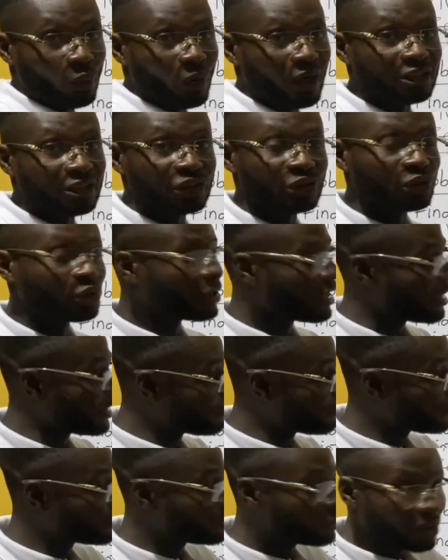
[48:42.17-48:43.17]
Once you are
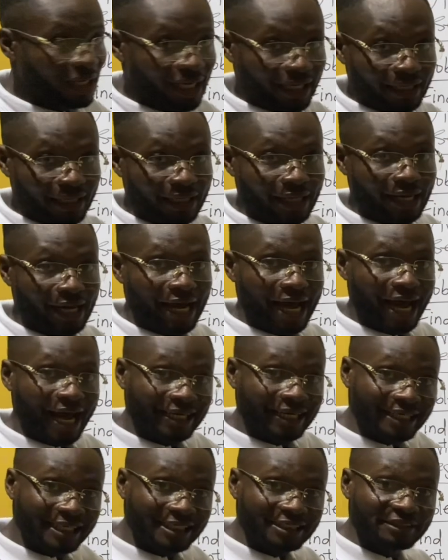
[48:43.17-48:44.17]
able to
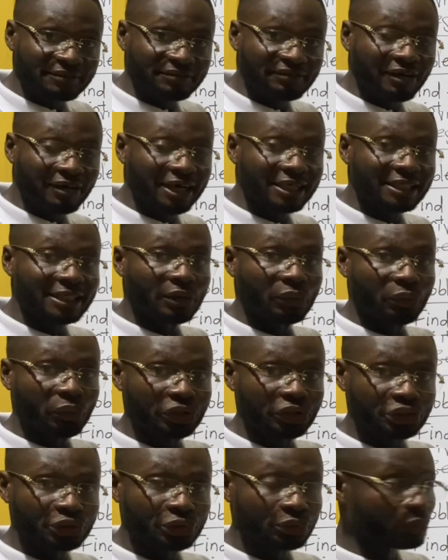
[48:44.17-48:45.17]
identify the
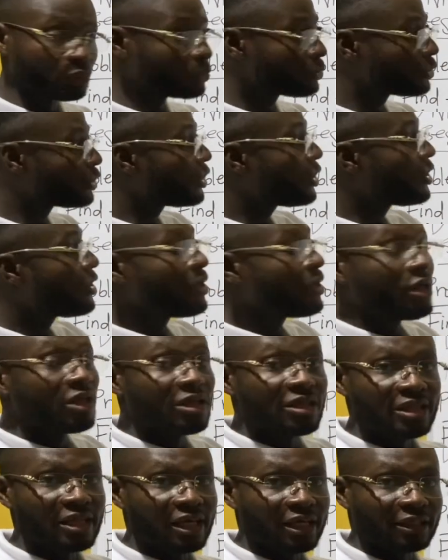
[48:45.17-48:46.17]
ratio,
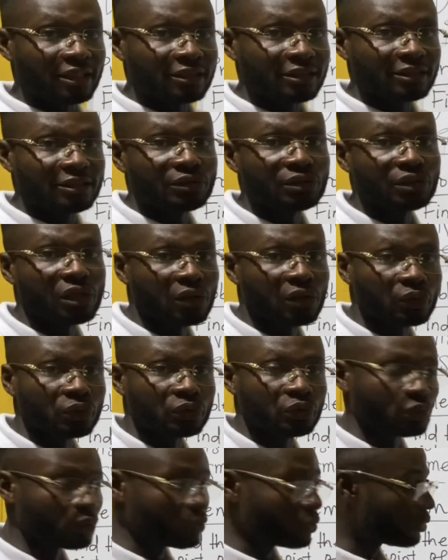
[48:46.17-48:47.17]
then you are
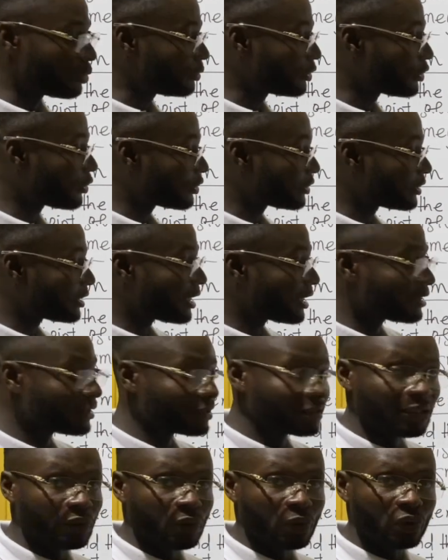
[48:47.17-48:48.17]
good to go, because that
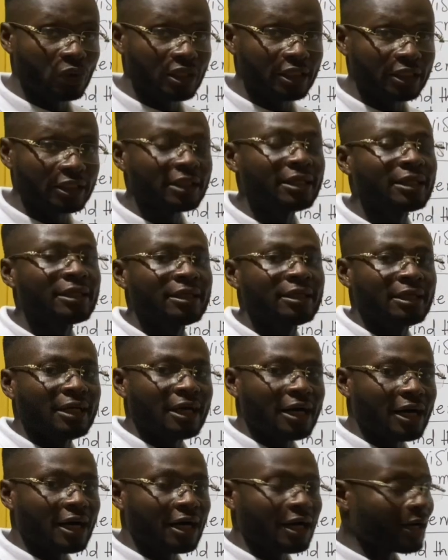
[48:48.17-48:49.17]
is the only
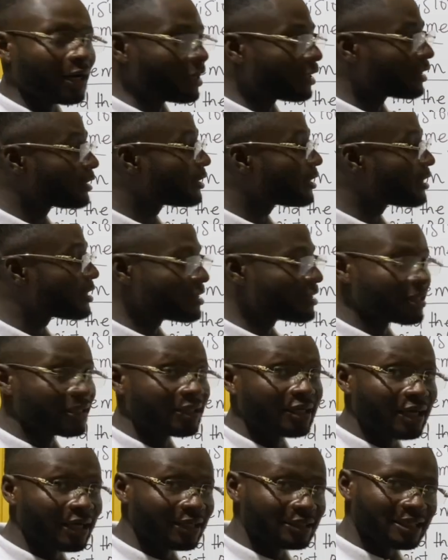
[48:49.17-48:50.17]

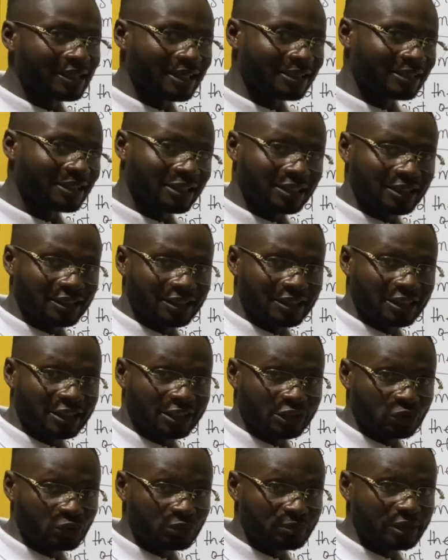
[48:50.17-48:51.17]
thing that I think
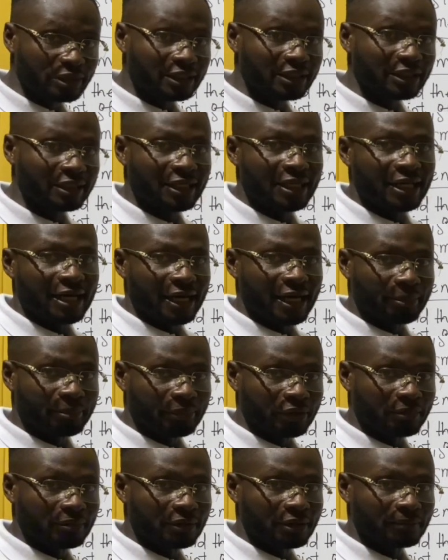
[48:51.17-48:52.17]
it will be a
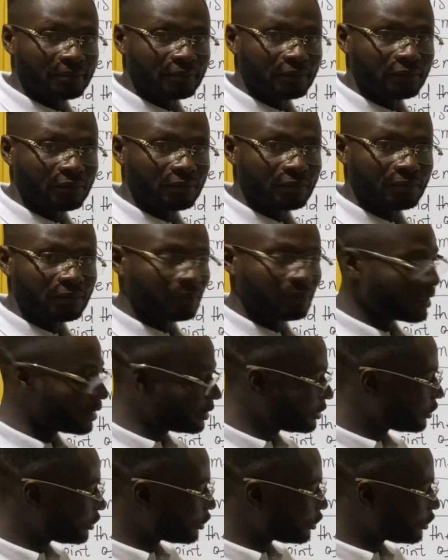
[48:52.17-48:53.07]
problem, right?